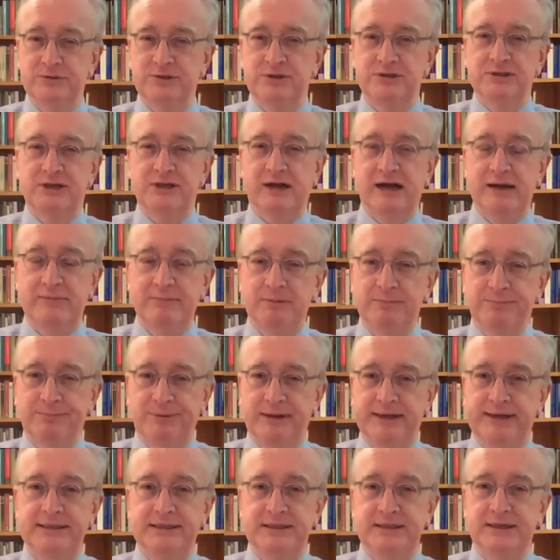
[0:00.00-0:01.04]
a time and
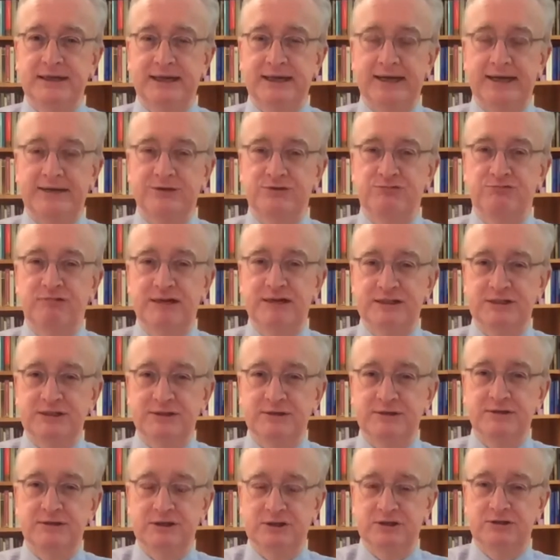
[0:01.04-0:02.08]
place that has
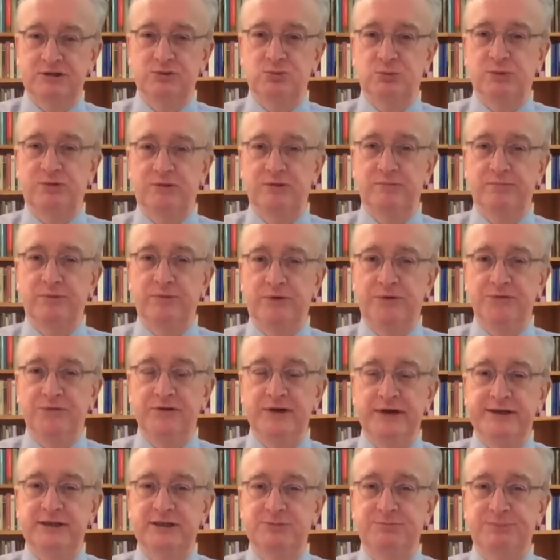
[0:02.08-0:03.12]
resonances with the modern
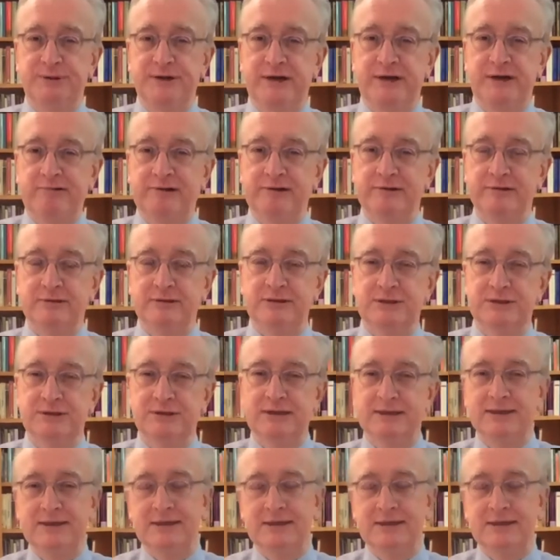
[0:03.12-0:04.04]
experience.